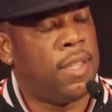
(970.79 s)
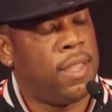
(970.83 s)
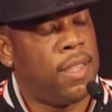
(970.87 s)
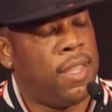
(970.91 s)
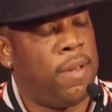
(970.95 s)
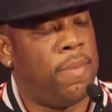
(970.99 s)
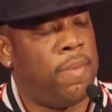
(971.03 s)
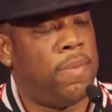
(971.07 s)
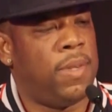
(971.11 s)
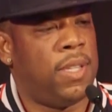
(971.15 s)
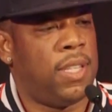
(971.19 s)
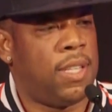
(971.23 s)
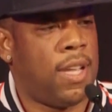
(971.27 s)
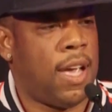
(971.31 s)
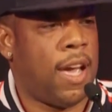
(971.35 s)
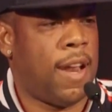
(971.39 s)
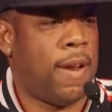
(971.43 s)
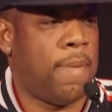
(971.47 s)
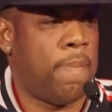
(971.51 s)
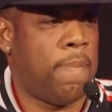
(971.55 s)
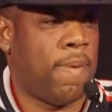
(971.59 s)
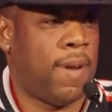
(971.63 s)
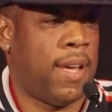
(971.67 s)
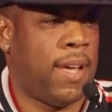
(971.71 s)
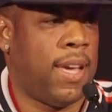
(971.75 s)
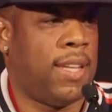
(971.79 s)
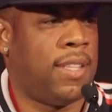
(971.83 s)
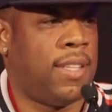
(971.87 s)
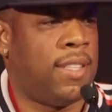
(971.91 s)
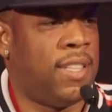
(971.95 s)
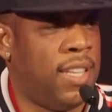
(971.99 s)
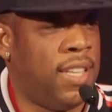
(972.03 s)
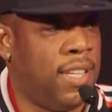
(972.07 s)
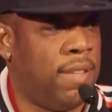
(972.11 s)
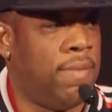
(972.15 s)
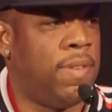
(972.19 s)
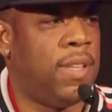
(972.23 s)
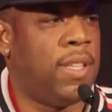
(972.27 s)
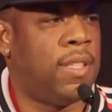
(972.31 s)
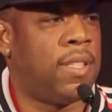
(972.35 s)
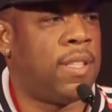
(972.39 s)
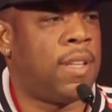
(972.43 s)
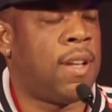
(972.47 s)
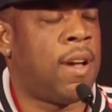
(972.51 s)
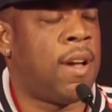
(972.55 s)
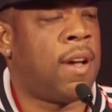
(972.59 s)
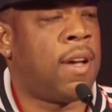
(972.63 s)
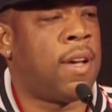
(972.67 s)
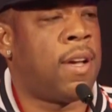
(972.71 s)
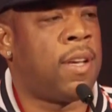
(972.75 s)
Then we started playing TV
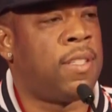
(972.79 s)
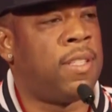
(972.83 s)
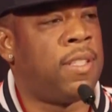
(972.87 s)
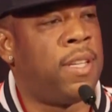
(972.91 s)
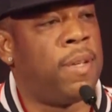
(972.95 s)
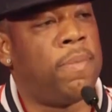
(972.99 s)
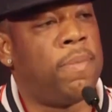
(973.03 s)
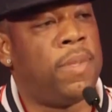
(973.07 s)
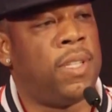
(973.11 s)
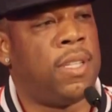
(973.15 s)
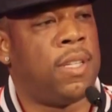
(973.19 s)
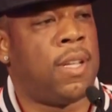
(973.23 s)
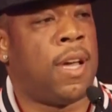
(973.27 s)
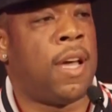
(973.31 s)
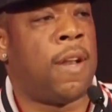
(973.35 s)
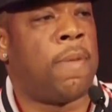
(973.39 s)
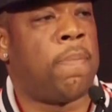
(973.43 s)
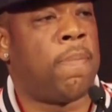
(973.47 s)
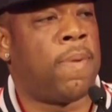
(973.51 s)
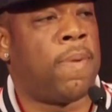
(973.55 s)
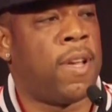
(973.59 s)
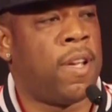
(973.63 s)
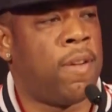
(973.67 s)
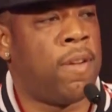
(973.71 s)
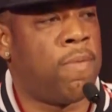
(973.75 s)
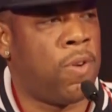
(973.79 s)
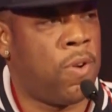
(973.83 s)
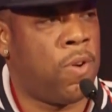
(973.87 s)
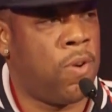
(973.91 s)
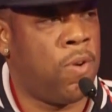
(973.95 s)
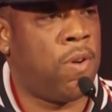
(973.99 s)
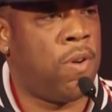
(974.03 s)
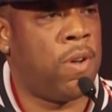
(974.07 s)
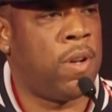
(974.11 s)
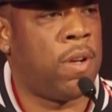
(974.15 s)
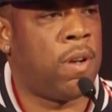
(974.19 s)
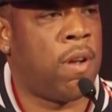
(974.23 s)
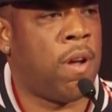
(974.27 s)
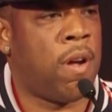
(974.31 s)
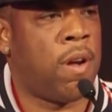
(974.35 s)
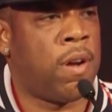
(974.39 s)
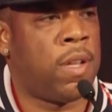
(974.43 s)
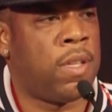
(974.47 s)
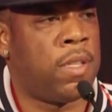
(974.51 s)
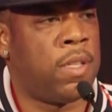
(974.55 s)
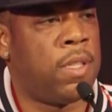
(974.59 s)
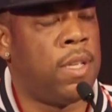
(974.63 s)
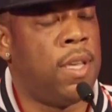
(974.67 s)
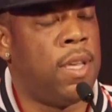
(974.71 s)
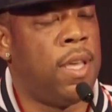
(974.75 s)
stars. Then we started playing recording
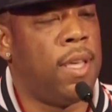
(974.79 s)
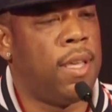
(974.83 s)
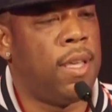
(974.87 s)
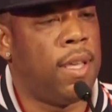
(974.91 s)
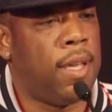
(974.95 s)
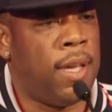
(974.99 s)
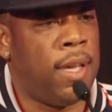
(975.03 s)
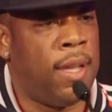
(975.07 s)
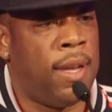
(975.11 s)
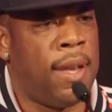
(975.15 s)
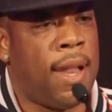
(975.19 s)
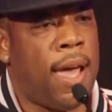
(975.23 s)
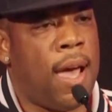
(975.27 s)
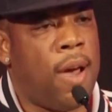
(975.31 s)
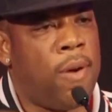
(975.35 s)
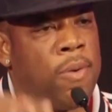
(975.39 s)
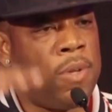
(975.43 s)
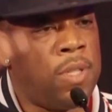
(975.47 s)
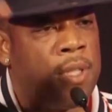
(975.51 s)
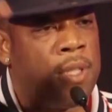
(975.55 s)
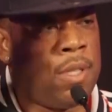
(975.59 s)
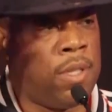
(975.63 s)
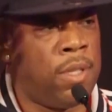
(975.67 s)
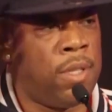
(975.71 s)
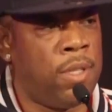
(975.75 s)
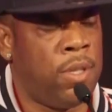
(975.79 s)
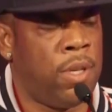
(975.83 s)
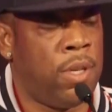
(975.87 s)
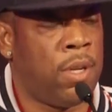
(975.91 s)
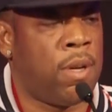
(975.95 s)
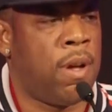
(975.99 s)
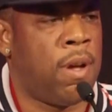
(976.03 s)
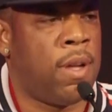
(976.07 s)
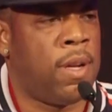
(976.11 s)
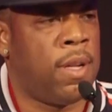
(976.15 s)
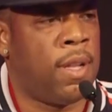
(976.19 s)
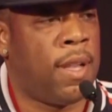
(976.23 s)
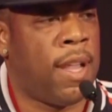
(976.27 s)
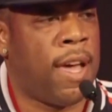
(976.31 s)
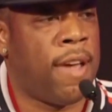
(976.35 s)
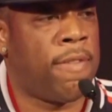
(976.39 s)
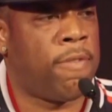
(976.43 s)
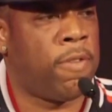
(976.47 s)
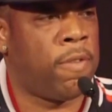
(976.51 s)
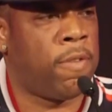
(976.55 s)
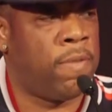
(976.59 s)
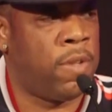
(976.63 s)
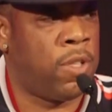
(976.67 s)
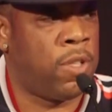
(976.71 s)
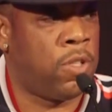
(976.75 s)
artists. And now it's done took on a
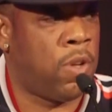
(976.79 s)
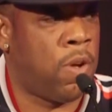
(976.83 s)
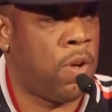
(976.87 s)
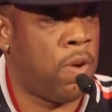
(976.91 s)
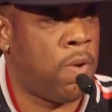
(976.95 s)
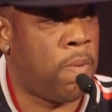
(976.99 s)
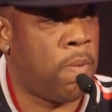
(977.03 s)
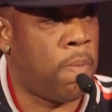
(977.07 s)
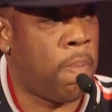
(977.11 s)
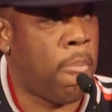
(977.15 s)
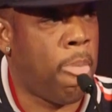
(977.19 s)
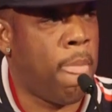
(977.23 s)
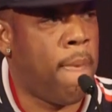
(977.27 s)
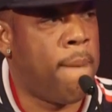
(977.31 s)
life of its own.